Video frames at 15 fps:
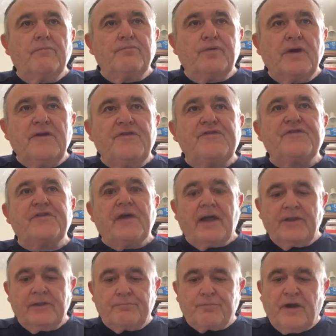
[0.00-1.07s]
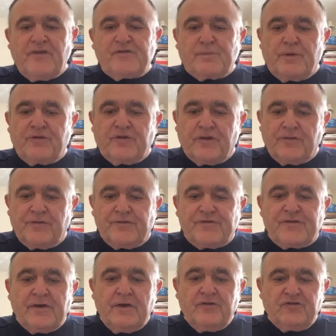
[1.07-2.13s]
priests and the
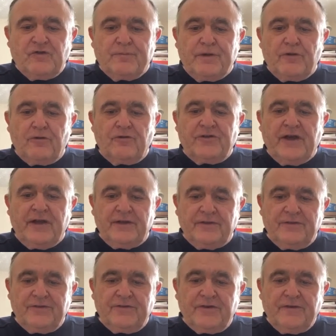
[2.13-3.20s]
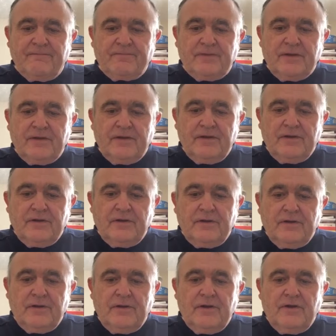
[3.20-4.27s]
presbyters to be ordained,
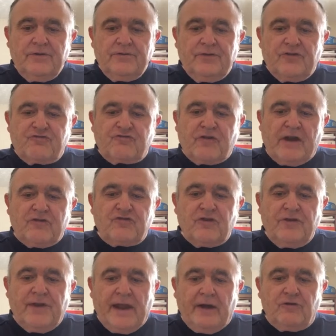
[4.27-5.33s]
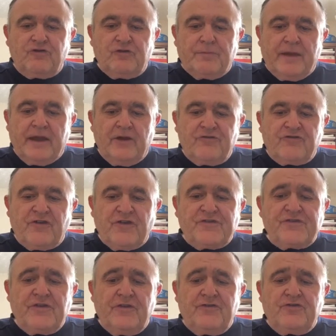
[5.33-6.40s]
"The treasure now to be
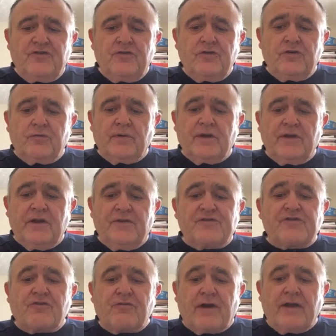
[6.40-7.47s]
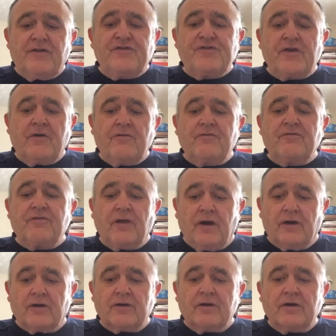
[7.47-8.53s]
entrusted to you is Christ's own
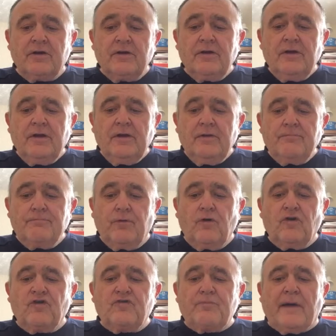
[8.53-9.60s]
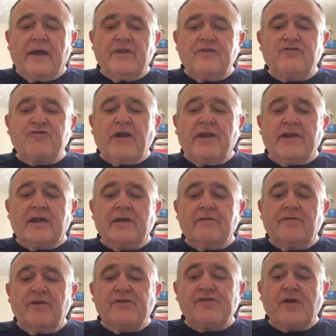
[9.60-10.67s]
flock, bought by the shedding
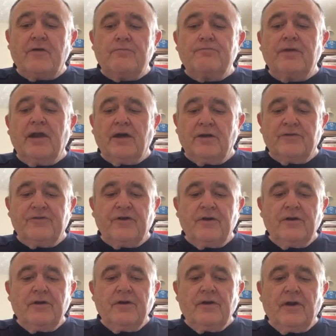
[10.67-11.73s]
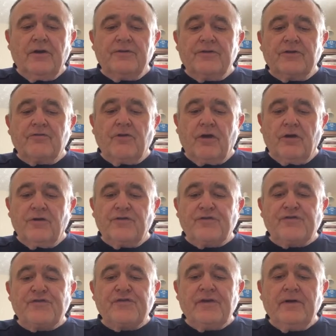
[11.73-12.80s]
of his own blood on the
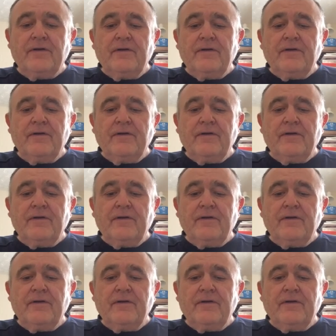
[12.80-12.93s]
cross."